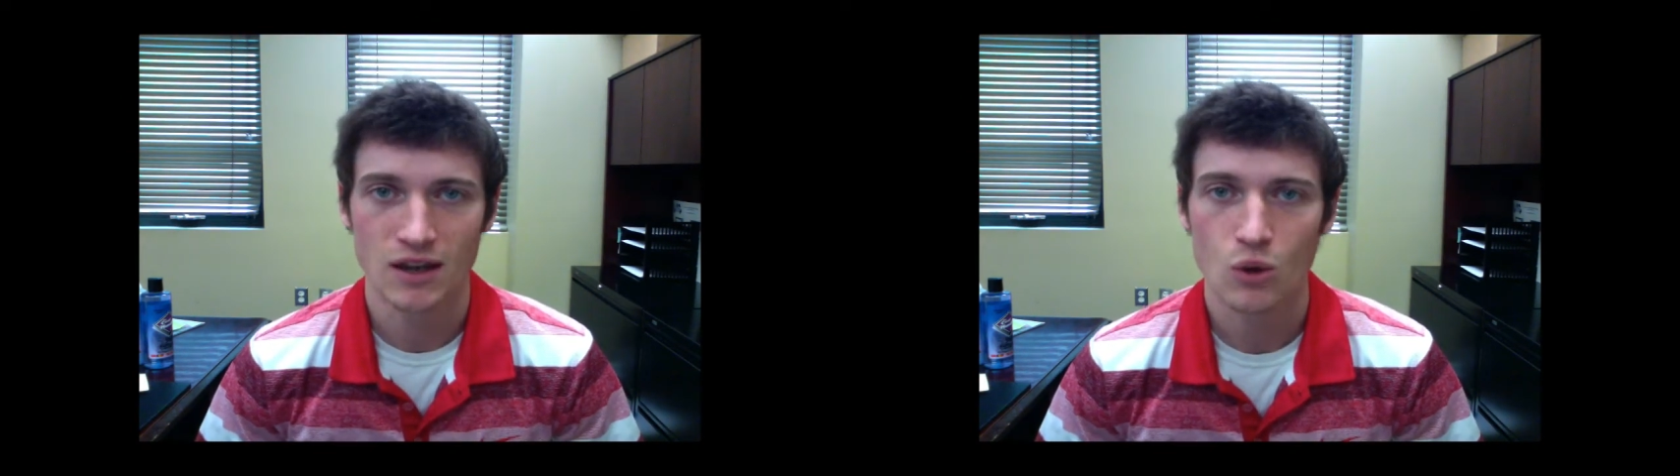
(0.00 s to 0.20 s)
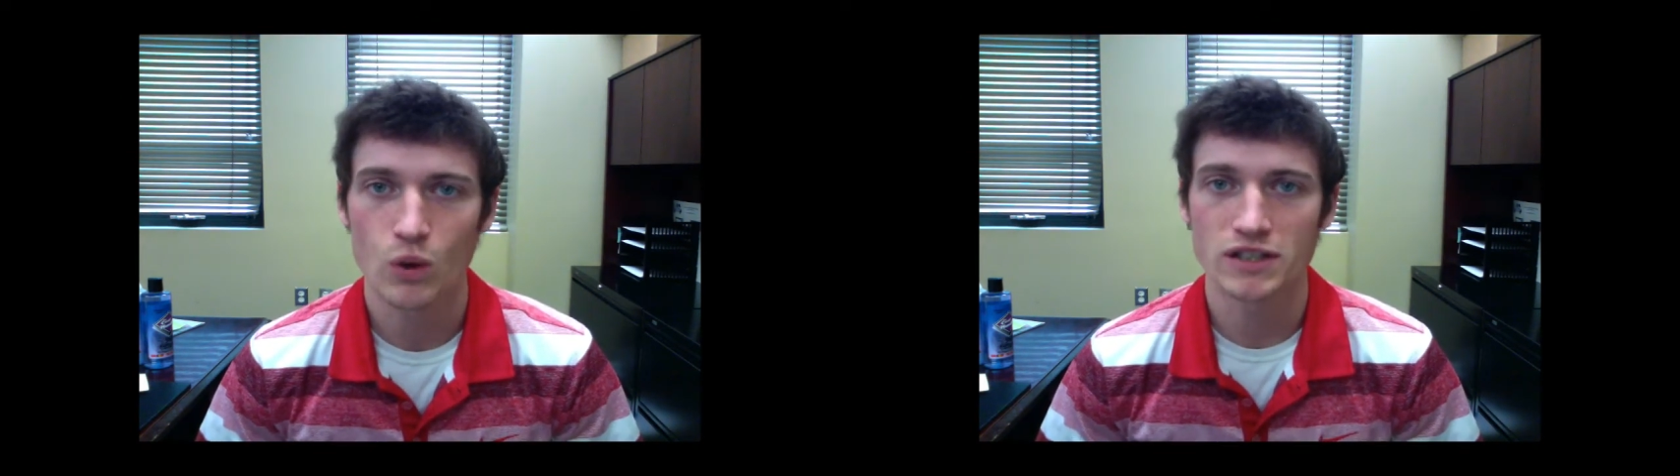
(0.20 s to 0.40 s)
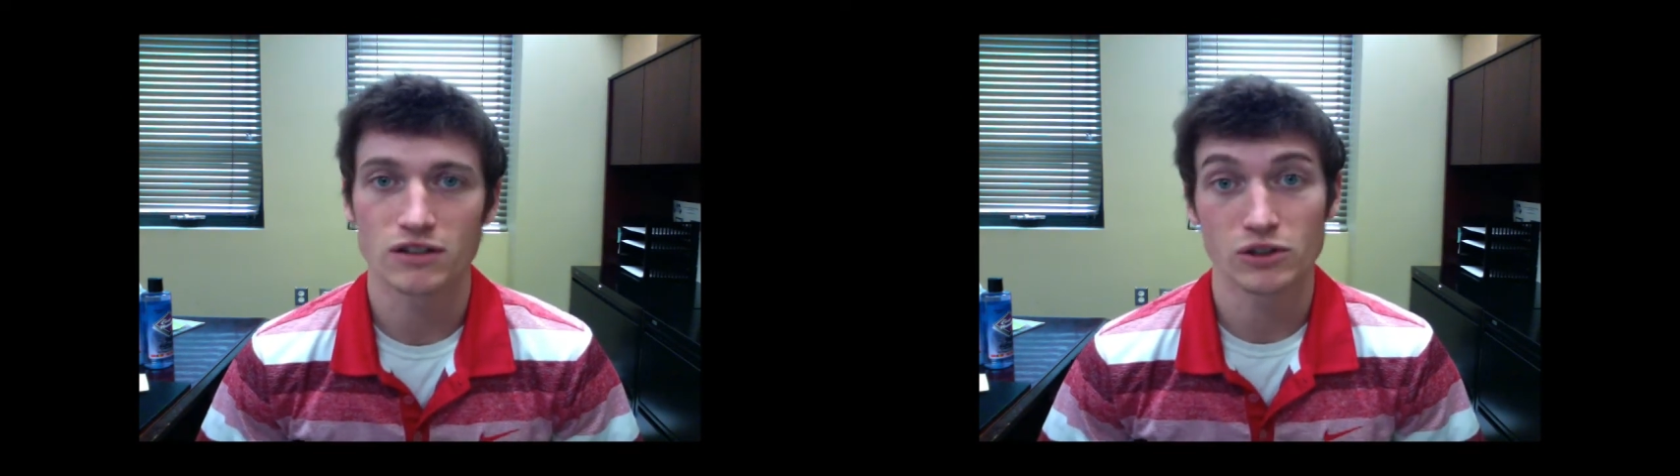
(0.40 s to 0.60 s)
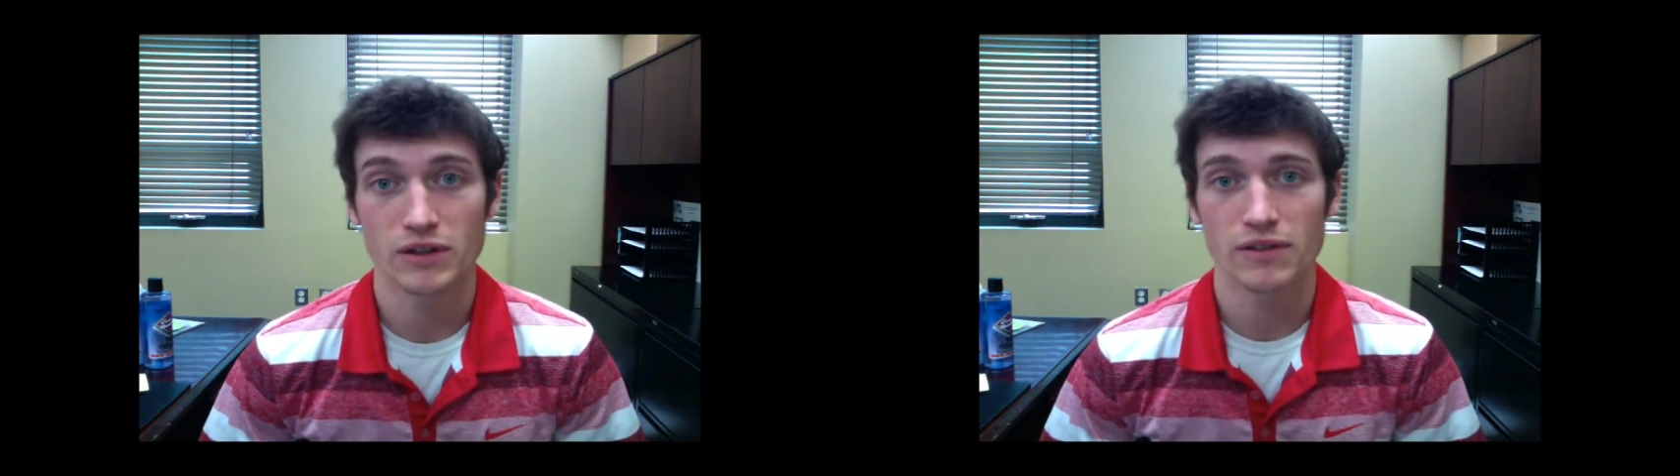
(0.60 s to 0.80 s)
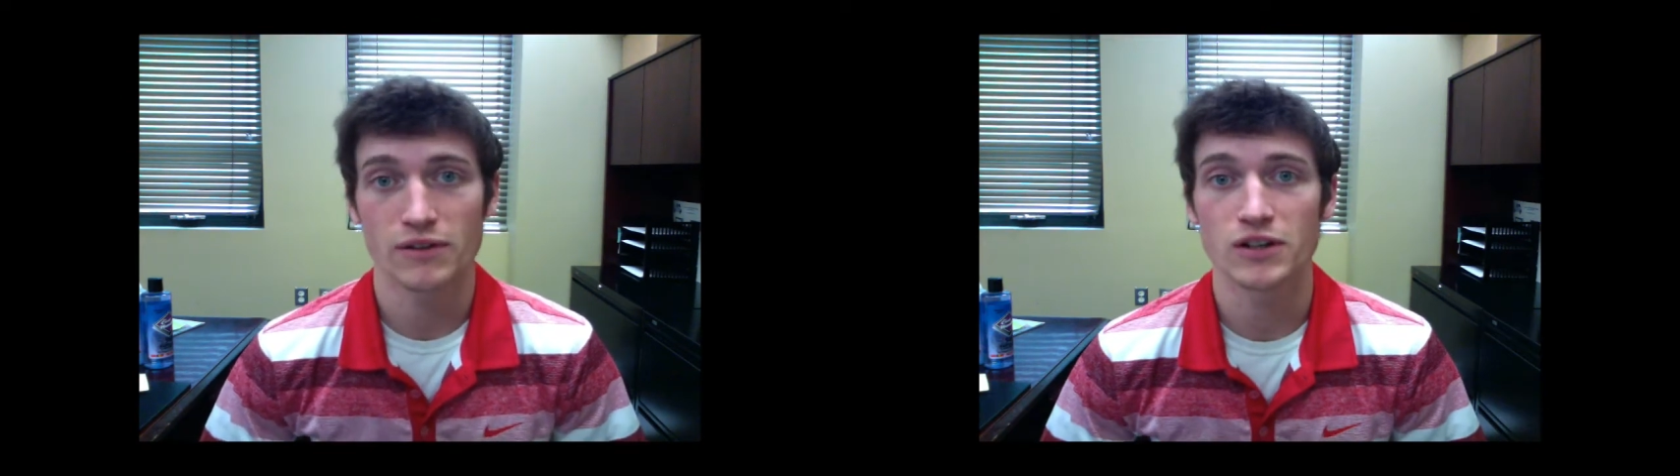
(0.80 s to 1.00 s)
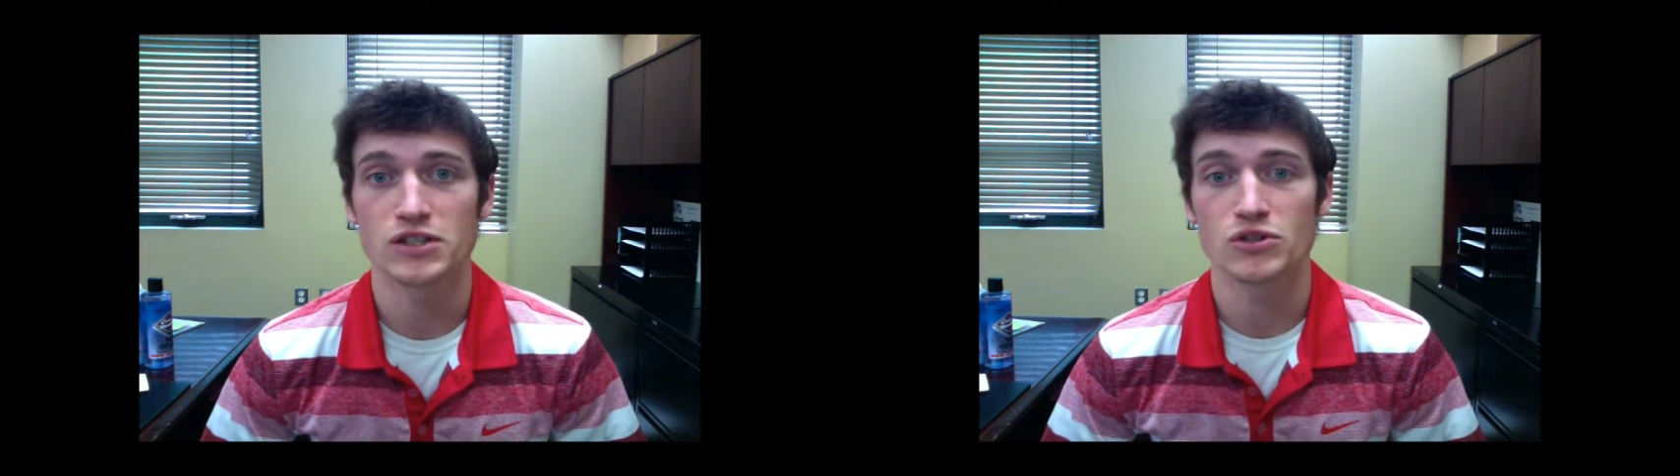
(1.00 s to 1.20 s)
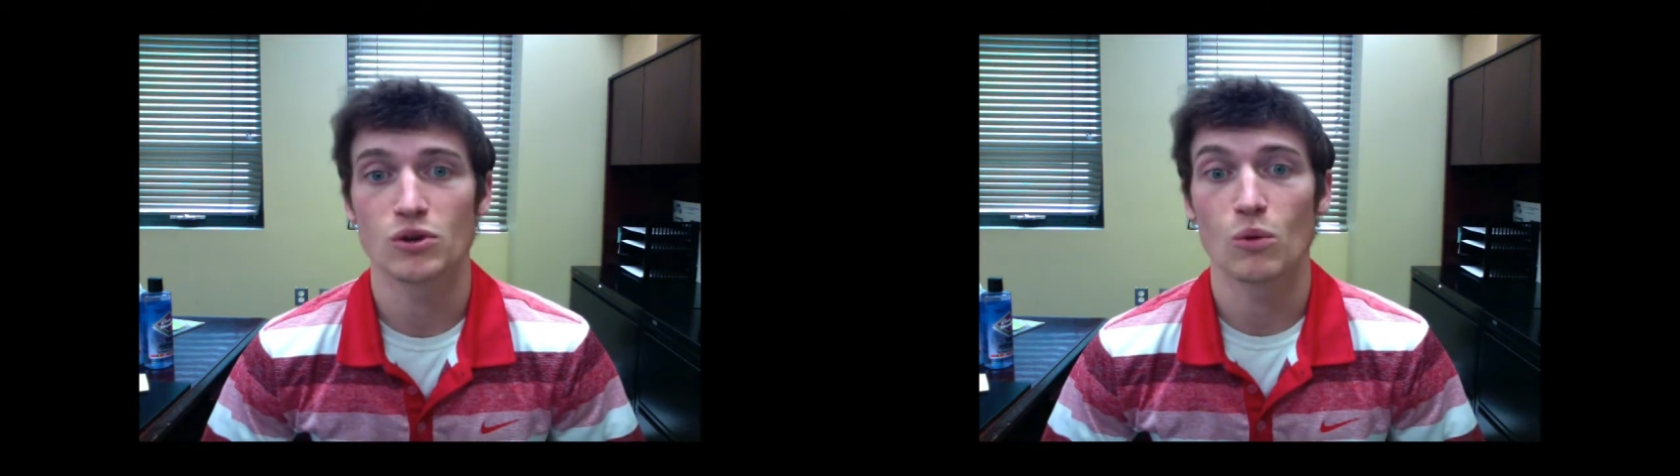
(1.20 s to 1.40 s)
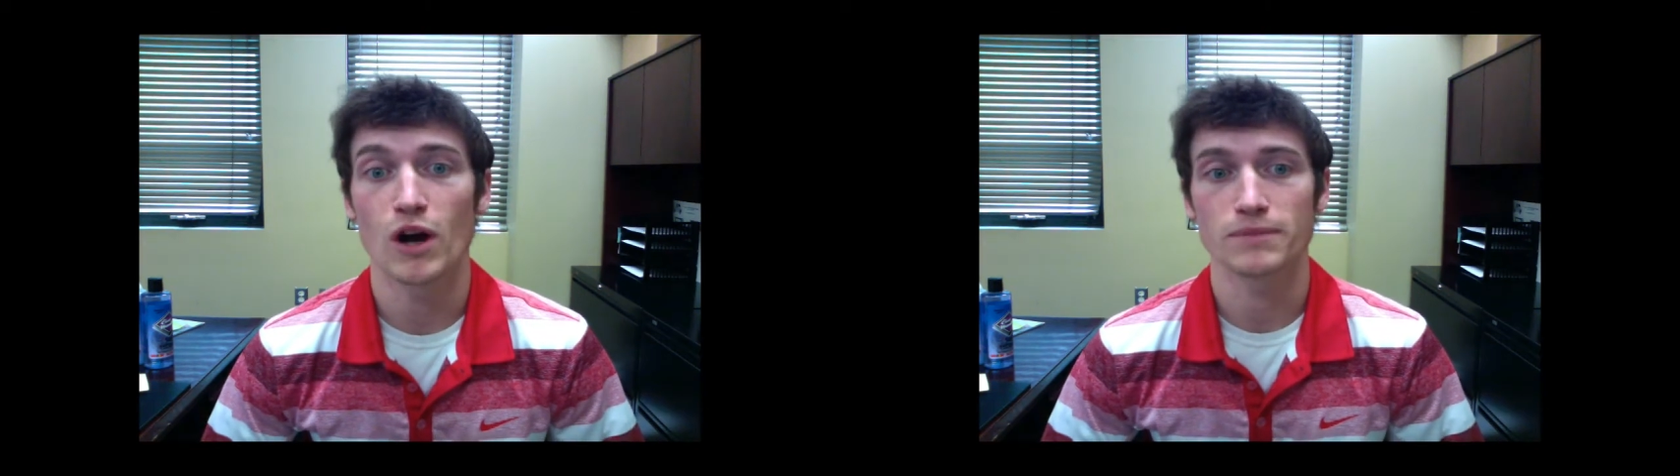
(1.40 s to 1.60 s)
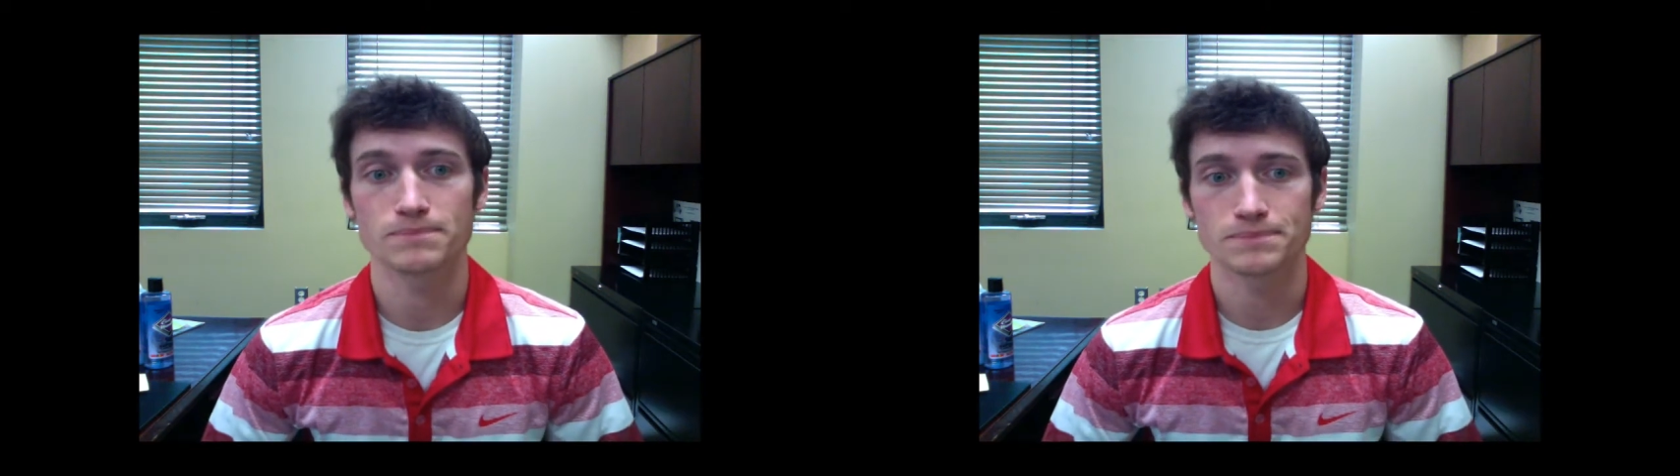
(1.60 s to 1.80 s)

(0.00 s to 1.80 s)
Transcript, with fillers: when diluted 32 to 1.